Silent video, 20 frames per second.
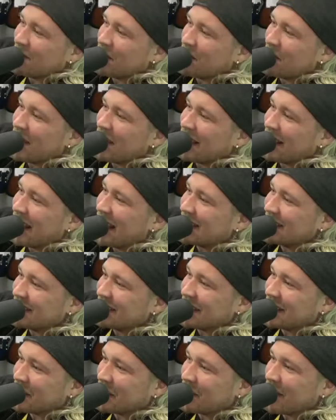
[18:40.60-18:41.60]
podcast,
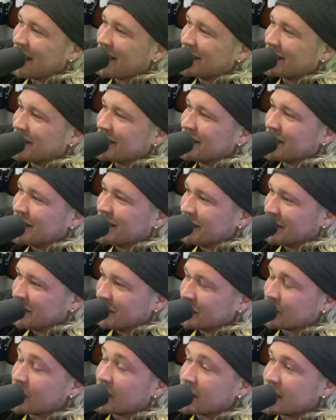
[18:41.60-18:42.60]
sticking around. It
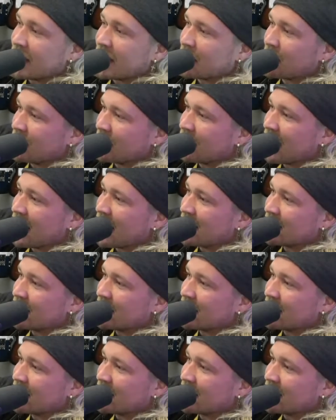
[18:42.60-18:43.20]
was great talking with you guys.